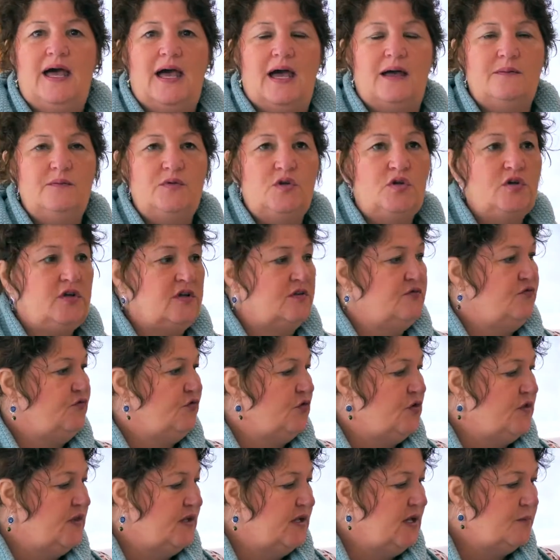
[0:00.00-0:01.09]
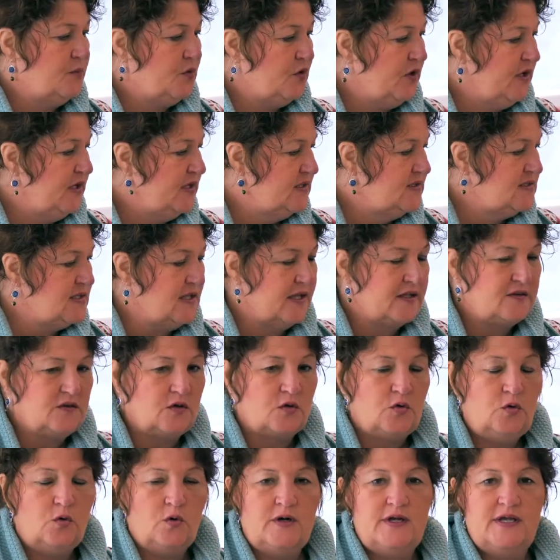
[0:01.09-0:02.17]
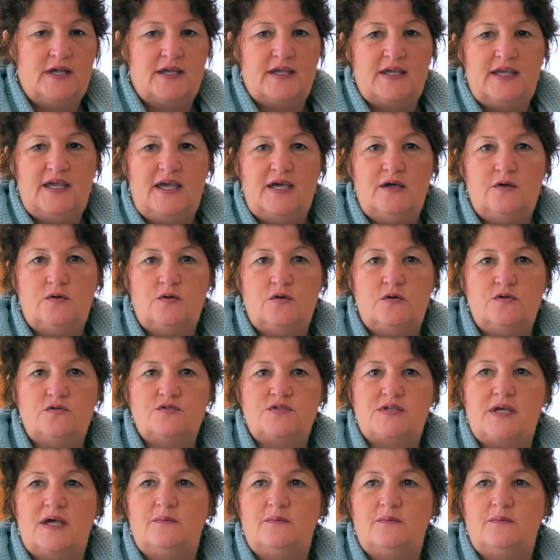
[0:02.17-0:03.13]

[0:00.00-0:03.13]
I'm looking for the upgrades like the Corian counters.